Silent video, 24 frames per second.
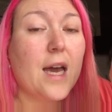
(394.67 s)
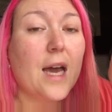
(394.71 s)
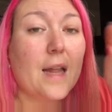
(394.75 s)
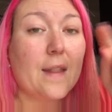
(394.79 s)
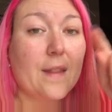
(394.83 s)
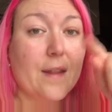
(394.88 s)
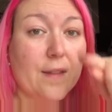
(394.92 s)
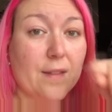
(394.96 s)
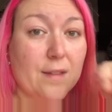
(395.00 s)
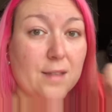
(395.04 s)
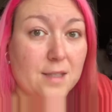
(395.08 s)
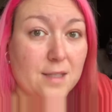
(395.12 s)

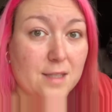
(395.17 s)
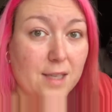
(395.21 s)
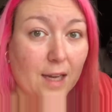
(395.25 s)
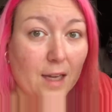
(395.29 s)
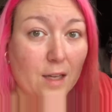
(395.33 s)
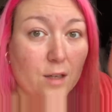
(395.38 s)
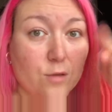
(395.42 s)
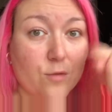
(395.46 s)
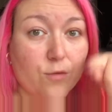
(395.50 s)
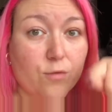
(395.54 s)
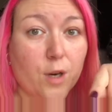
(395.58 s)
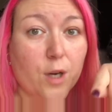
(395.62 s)
and then the
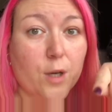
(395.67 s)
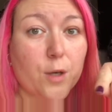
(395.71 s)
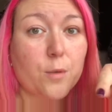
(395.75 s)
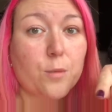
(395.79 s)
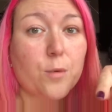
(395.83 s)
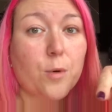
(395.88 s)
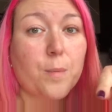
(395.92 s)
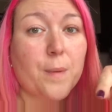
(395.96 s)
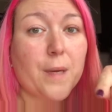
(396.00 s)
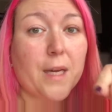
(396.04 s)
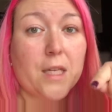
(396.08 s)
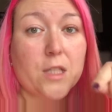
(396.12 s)
second row
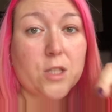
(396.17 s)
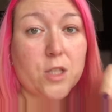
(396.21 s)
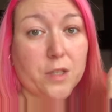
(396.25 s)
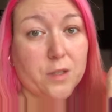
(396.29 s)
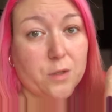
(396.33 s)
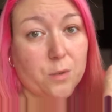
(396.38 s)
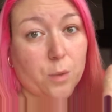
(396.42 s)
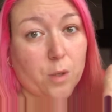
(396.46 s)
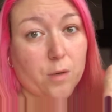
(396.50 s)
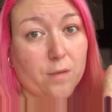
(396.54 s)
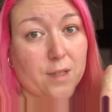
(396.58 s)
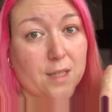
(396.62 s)
will be
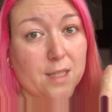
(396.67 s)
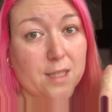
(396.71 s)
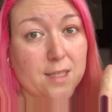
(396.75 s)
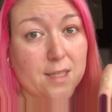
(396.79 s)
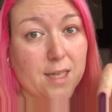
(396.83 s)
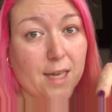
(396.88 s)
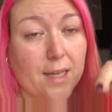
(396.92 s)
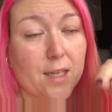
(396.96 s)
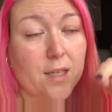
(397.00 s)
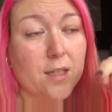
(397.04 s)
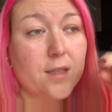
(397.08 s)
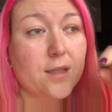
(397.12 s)
January the
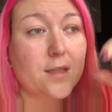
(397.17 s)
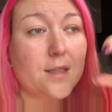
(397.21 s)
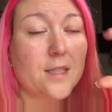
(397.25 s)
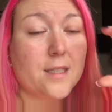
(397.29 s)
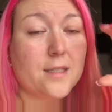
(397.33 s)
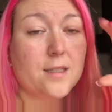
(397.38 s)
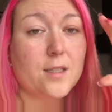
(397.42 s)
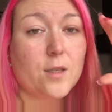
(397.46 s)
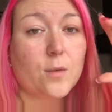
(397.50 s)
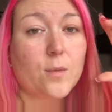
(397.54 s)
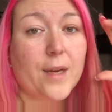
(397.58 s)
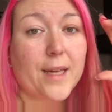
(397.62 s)
2nd
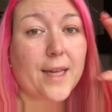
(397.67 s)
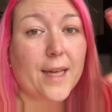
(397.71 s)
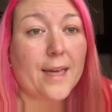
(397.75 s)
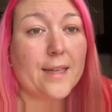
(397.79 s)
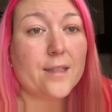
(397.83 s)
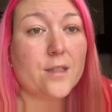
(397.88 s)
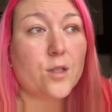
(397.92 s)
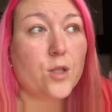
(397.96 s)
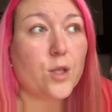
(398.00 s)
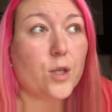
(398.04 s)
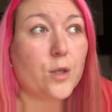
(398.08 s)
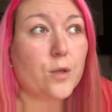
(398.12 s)
until I
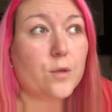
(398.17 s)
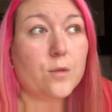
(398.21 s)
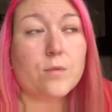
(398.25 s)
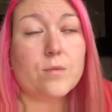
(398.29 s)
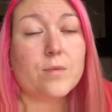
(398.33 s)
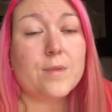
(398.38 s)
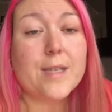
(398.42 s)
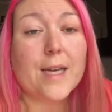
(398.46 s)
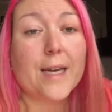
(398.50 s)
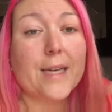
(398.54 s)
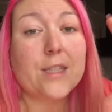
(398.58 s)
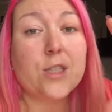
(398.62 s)
get to,
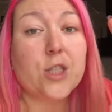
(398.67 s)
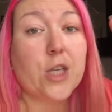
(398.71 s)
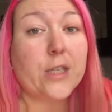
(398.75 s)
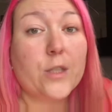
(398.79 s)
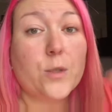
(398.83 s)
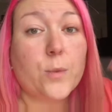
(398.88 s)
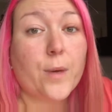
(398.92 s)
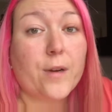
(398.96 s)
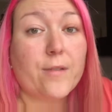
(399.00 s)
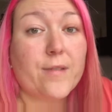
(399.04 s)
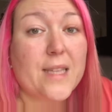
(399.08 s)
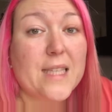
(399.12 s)
say,
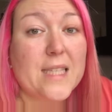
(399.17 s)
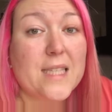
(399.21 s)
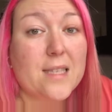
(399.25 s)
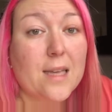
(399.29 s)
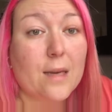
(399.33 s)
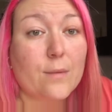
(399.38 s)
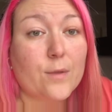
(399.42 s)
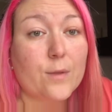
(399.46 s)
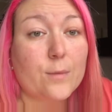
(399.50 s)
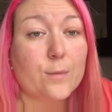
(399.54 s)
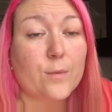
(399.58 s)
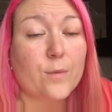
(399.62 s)
January the
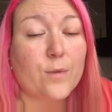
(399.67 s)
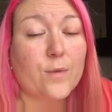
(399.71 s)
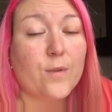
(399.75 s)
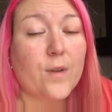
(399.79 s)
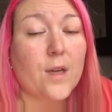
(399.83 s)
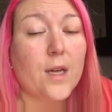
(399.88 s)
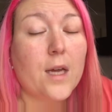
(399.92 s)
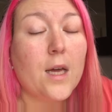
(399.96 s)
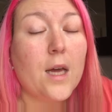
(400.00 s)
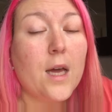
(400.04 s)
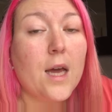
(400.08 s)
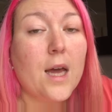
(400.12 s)
7th,
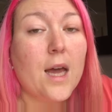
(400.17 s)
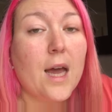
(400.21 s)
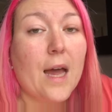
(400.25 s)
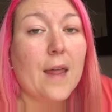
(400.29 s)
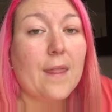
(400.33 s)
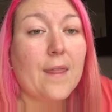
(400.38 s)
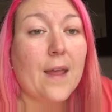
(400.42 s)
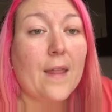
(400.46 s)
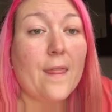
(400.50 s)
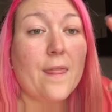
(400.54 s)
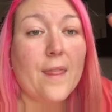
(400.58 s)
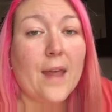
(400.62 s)

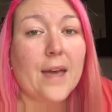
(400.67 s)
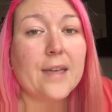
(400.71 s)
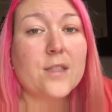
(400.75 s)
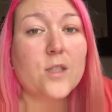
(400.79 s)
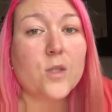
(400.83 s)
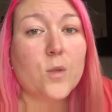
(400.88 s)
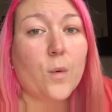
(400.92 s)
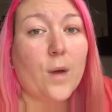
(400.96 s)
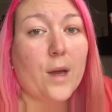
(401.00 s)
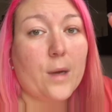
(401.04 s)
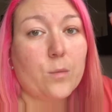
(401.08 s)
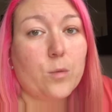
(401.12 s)
and then that
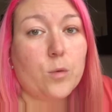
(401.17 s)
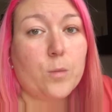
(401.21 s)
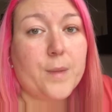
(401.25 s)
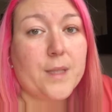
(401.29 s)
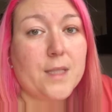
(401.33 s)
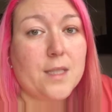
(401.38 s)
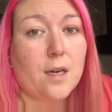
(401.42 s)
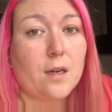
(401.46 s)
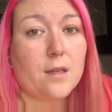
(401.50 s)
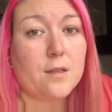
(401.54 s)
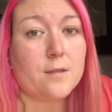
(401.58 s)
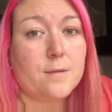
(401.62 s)
square will be
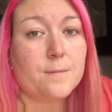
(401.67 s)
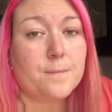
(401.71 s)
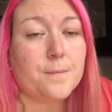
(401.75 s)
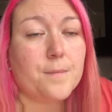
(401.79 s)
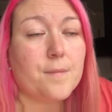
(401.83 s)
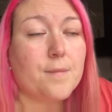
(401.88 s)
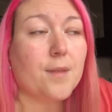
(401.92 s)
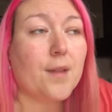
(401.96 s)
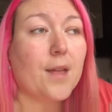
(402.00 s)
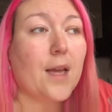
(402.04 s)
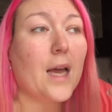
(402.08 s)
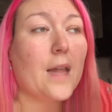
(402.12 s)
done.
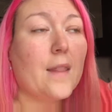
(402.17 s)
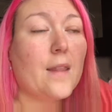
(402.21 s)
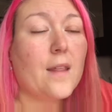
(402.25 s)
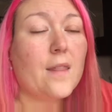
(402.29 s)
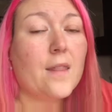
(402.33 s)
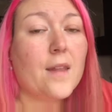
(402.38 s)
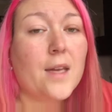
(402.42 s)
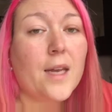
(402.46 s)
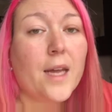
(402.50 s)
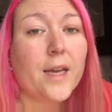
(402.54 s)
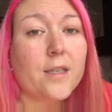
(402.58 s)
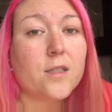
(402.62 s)
And
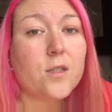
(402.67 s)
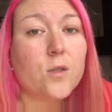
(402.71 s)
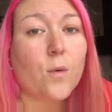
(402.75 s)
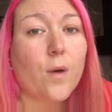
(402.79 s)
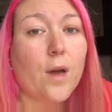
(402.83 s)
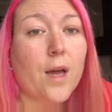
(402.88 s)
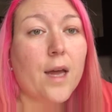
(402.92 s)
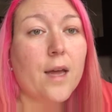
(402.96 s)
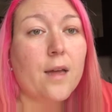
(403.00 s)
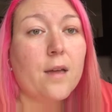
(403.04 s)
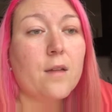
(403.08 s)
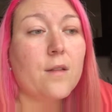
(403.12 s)
then the next
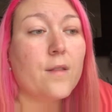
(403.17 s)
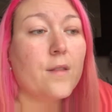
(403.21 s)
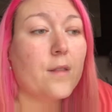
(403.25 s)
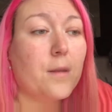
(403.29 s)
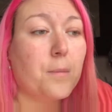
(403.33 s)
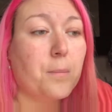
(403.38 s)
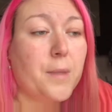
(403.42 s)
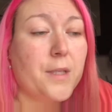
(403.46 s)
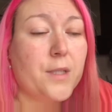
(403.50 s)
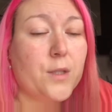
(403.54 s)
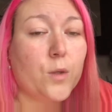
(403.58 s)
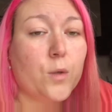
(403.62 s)
square,
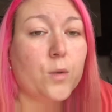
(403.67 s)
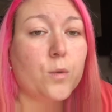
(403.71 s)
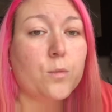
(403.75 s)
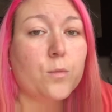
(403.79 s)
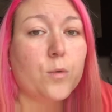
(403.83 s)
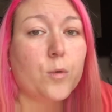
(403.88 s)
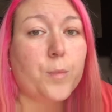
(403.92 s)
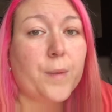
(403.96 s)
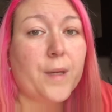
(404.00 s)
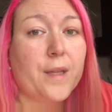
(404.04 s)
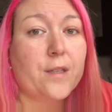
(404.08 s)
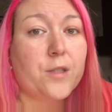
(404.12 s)
the middle,
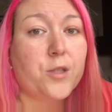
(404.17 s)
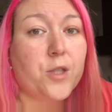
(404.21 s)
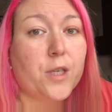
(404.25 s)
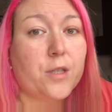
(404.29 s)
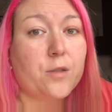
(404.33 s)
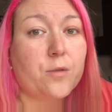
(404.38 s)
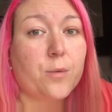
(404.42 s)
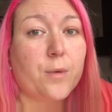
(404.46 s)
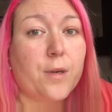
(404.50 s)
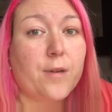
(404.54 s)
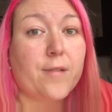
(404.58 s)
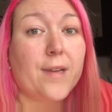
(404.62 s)
will be the
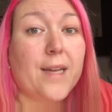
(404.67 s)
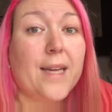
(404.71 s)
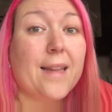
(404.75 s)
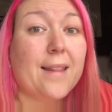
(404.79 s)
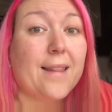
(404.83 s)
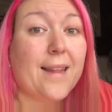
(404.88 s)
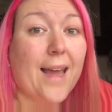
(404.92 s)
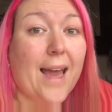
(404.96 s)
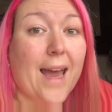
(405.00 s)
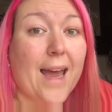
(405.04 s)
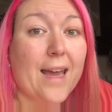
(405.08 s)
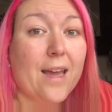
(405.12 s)
January
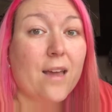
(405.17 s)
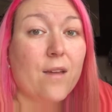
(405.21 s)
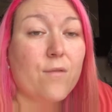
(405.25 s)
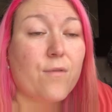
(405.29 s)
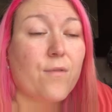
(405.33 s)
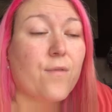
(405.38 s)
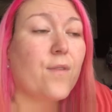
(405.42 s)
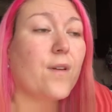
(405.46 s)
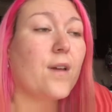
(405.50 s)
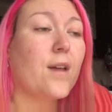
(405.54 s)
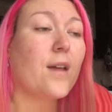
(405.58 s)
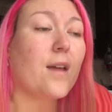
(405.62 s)
the
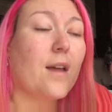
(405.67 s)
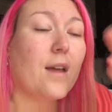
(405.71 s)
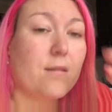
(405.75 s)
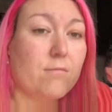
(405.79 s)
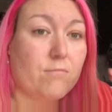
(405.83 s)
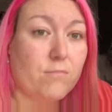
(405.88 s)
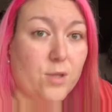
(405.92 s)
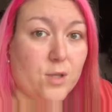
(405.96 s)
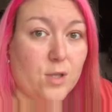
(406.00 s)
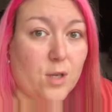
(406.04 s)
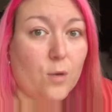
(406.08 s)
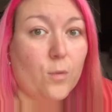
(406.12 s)
8th,
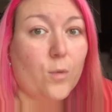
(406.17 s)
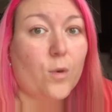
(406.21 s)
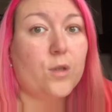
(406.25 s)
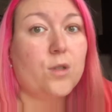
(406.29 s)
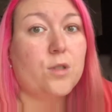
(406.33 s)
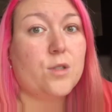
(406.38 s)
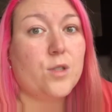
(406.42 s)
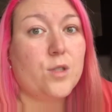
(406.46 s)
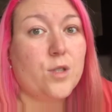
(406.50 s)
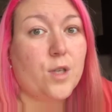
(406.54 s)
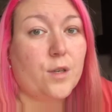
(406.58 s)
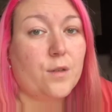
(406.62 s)
so on
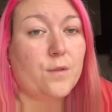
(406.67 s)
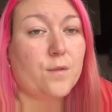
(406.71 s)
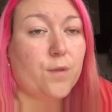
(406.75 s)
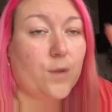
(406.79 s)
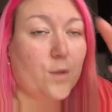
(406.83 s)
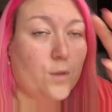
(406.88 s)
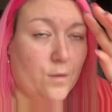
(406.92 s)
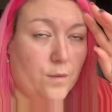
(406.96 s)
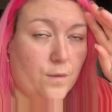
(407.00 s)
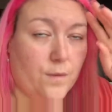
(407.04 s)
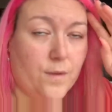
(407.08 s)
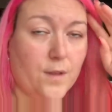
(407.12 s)
and so
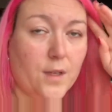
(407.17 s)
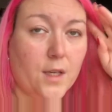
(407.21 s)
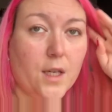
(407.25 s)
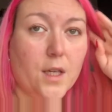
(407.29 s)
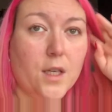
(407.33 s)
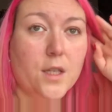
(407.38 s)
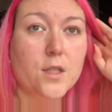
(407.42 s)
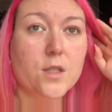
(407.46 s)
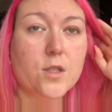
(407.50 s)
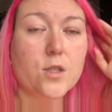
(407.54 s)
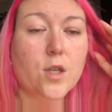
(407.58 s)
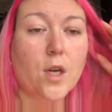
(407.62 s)
forth.
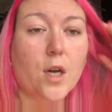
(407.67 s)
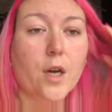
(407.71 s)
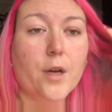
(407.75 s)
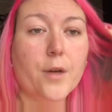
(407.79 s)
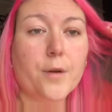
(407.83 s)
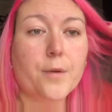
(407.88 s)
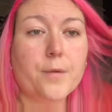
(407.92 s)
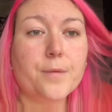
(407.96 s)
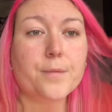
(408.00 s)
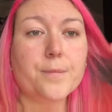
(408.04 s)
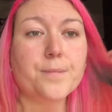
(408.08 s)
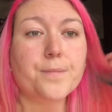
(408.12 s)

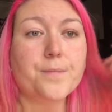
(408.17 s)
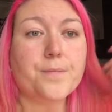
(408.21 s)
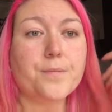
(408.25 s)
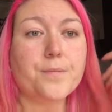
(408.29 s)
So